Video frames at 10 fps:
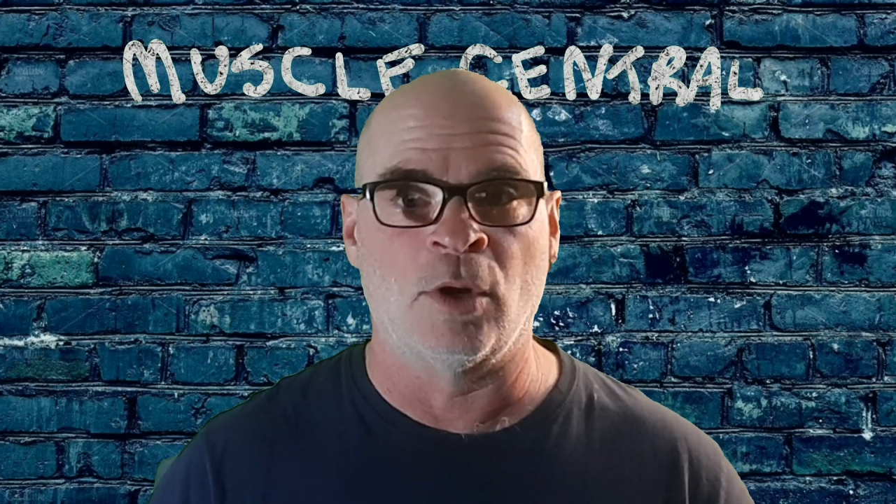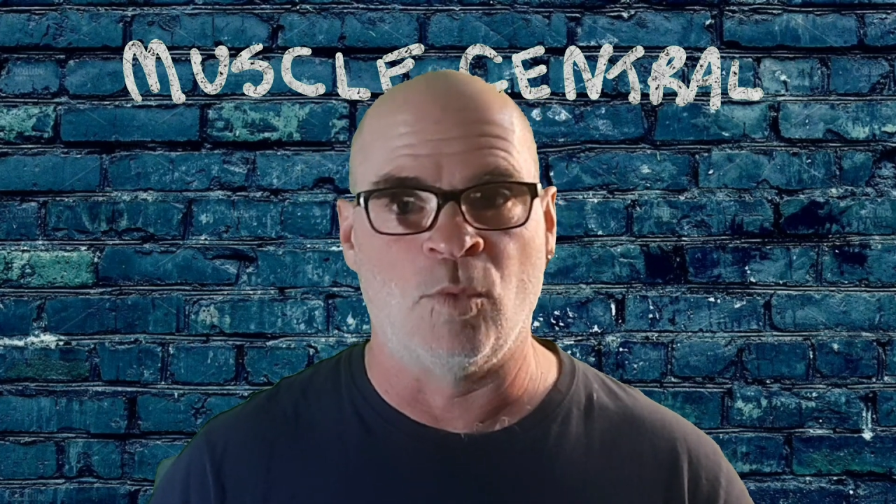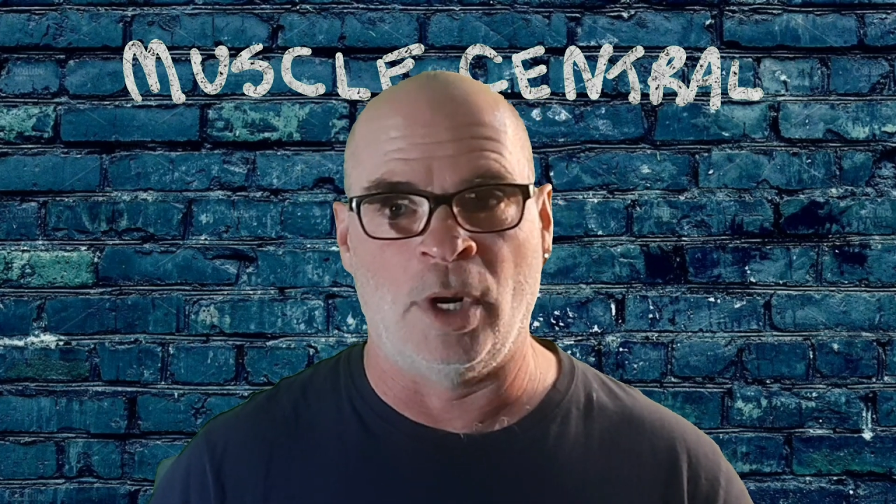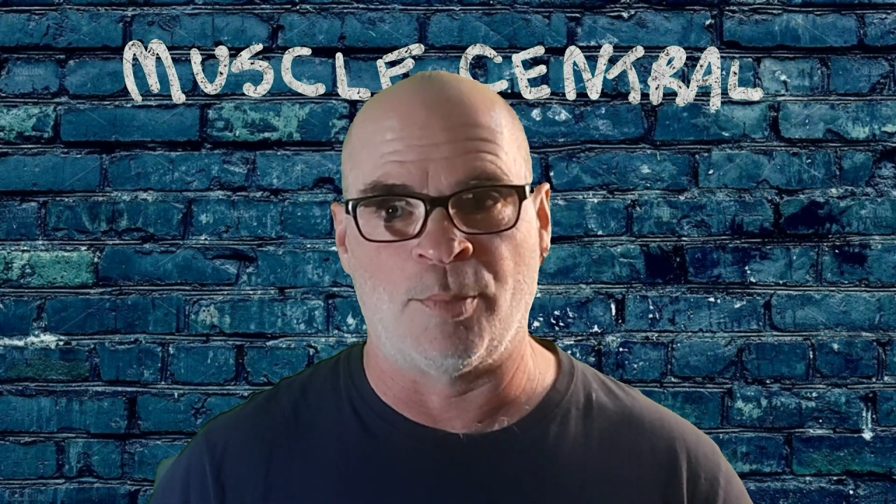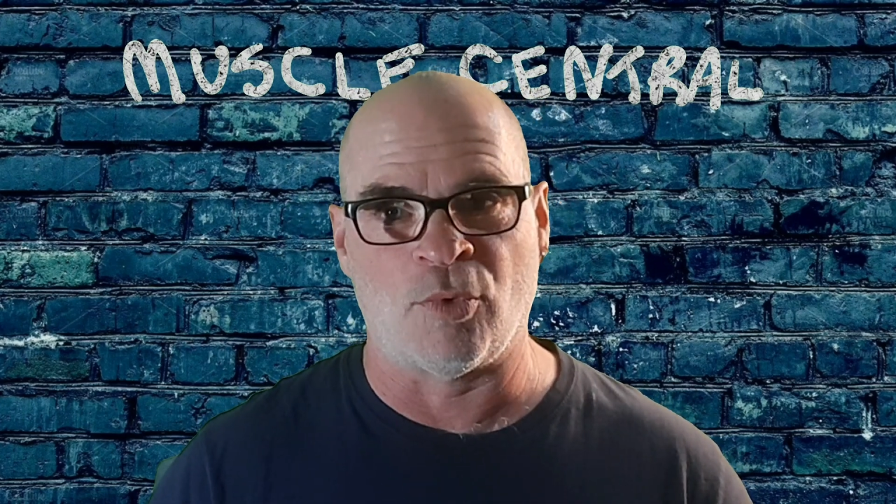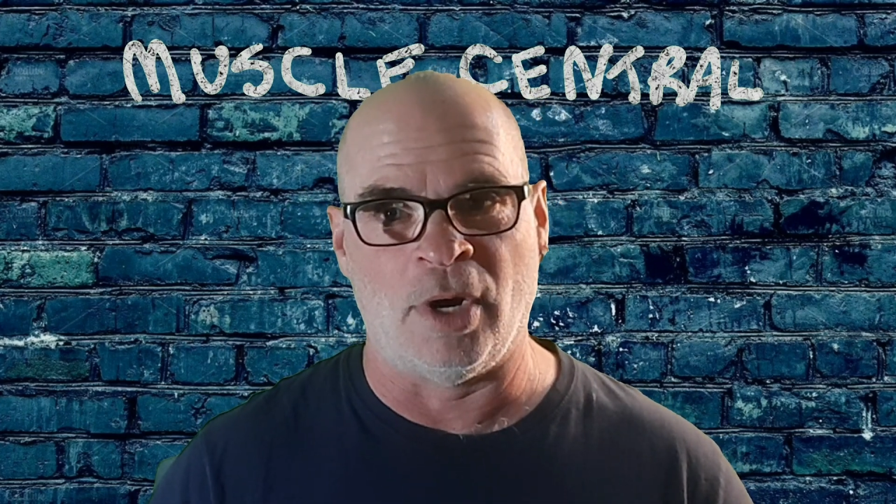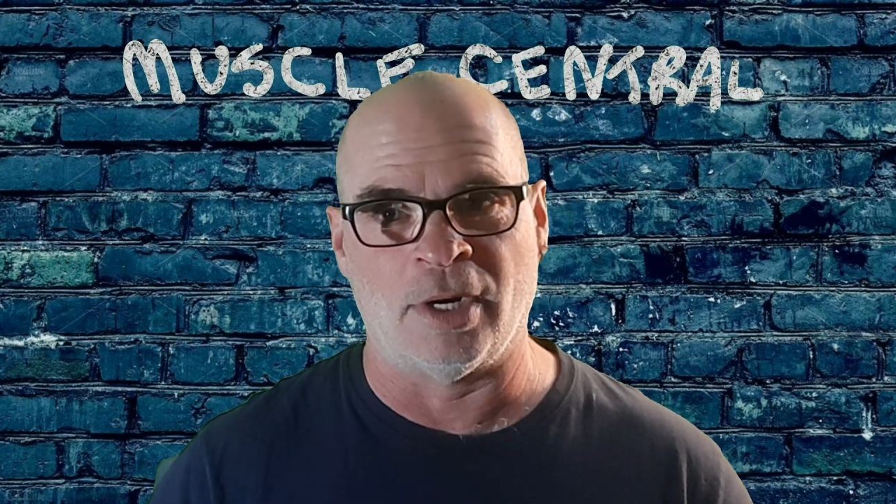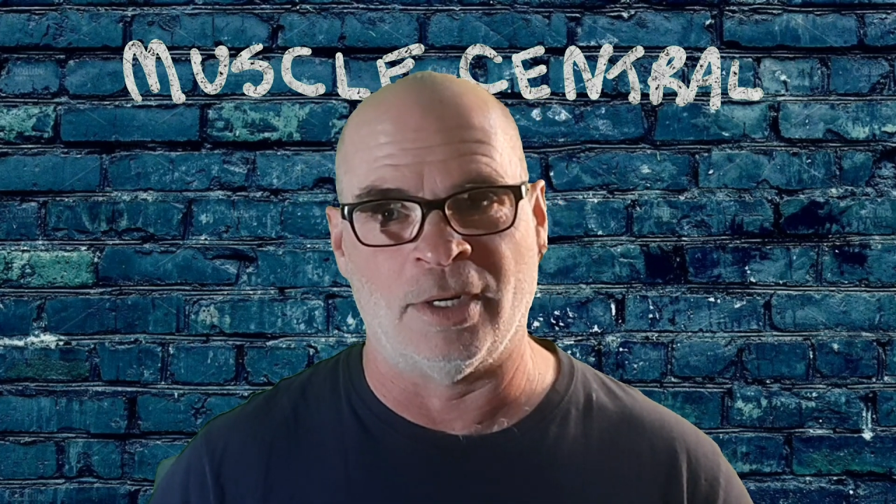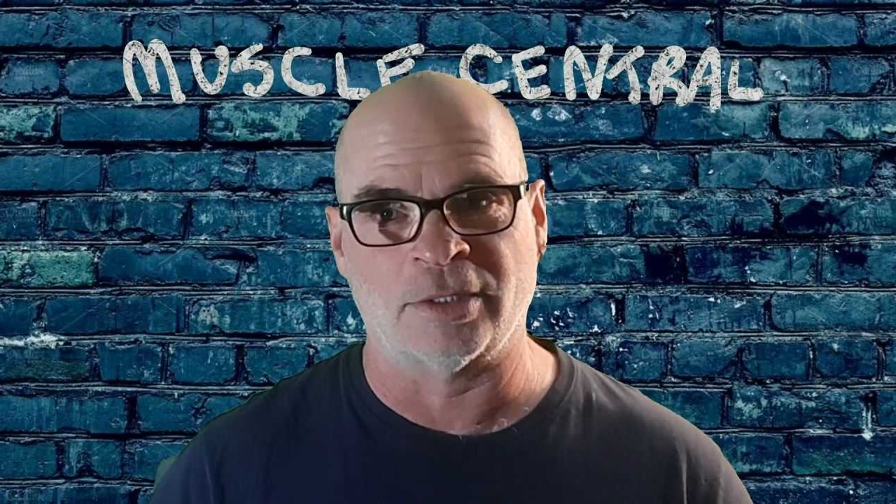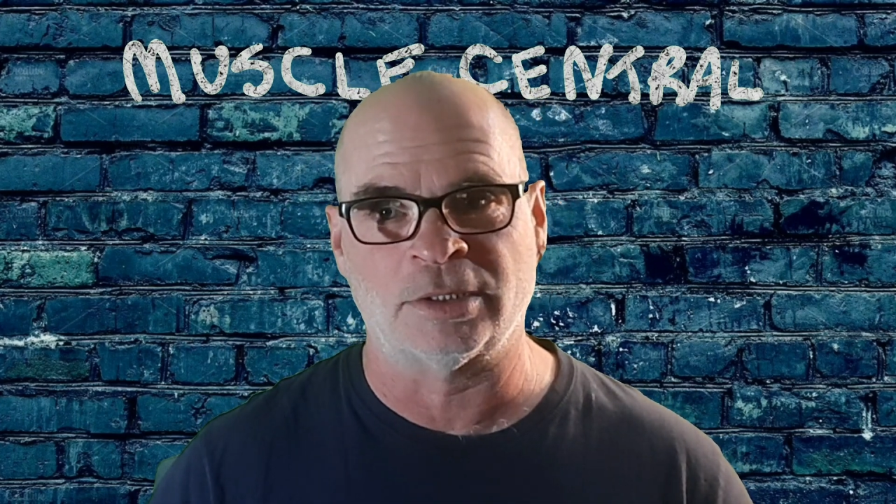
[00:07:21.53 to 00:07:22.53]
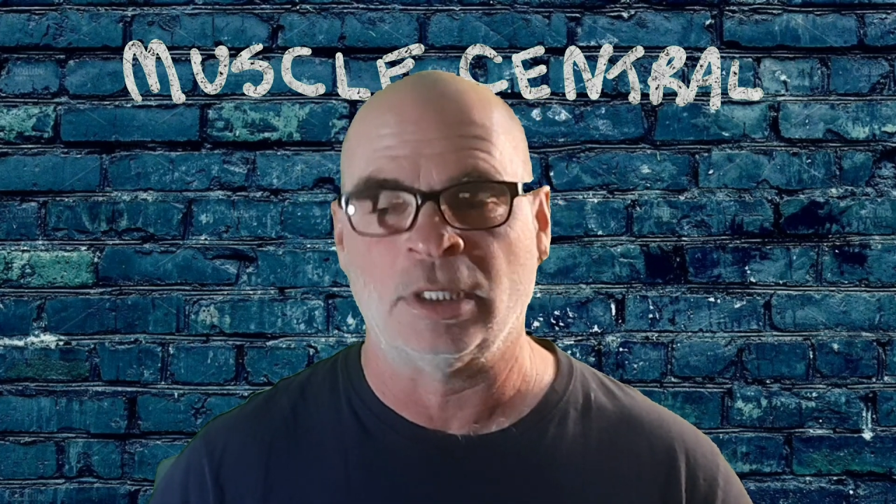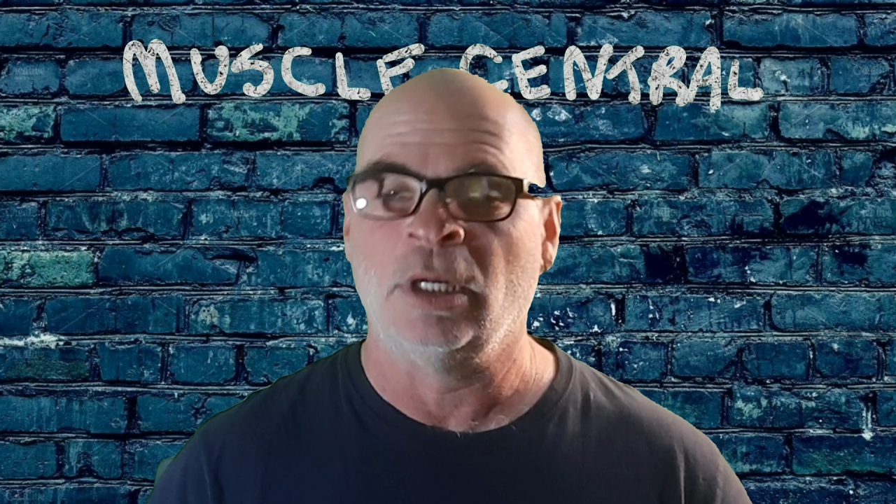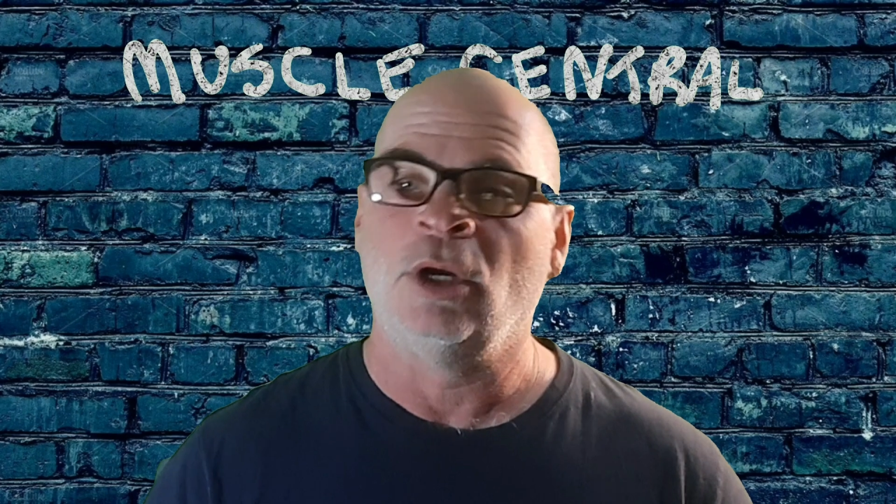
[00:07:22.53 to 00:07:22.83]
great products.